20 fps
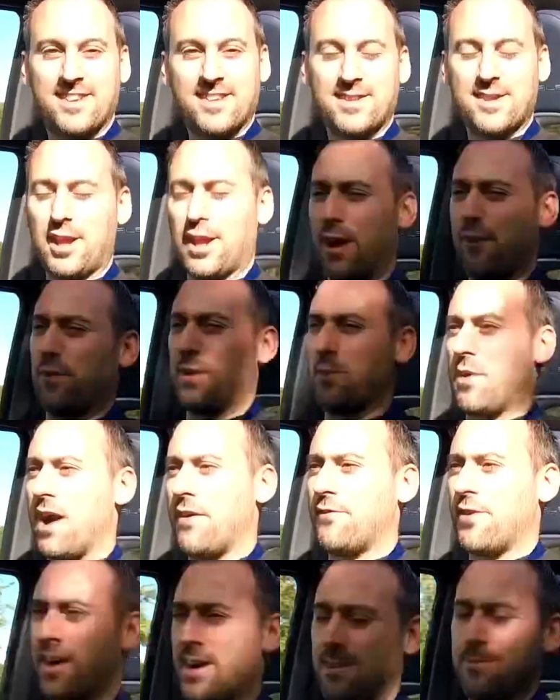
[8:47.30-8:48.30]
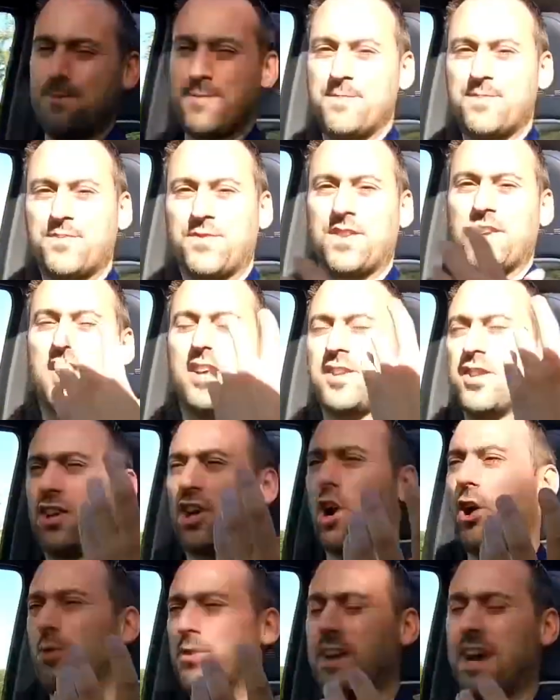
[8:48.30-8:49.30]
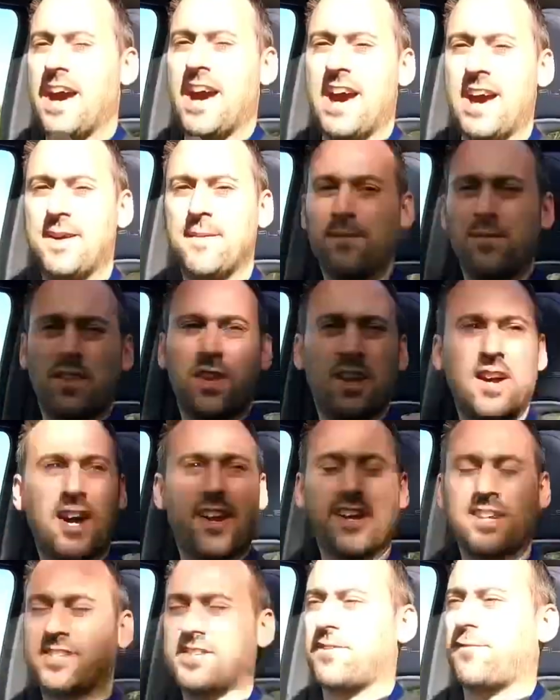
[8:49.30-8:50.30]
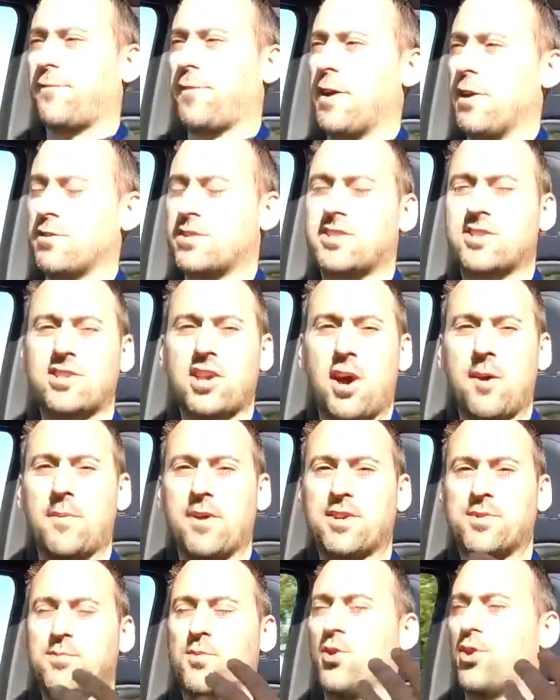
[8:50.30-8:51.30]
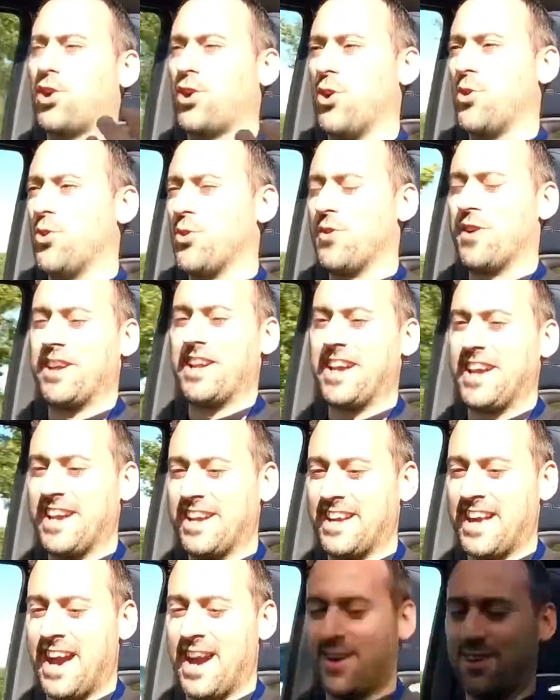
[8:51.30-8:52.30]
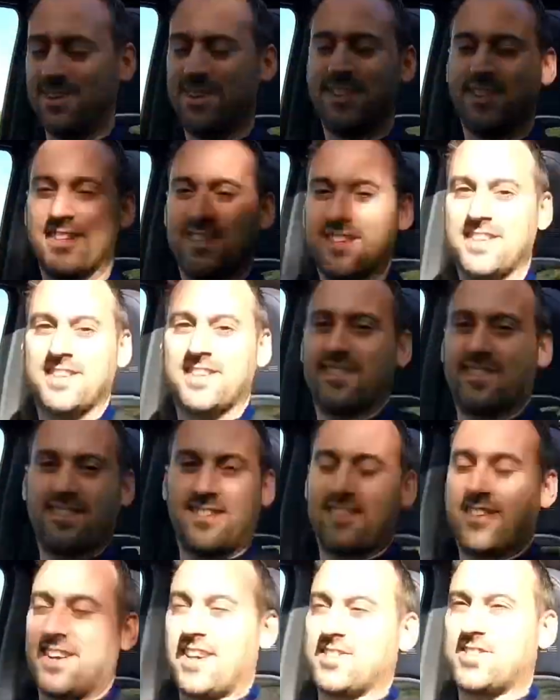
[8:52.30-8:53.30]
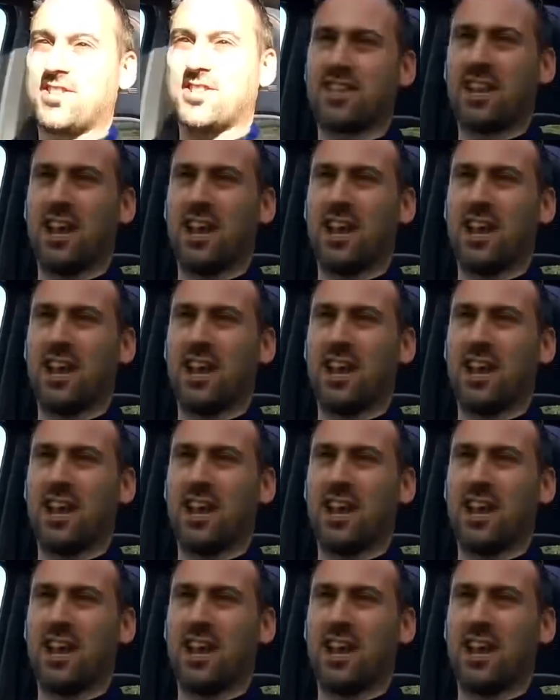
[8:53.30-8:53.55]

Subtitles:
the lovely weather, the cold air, and it feels so much more cooler in here now. It's just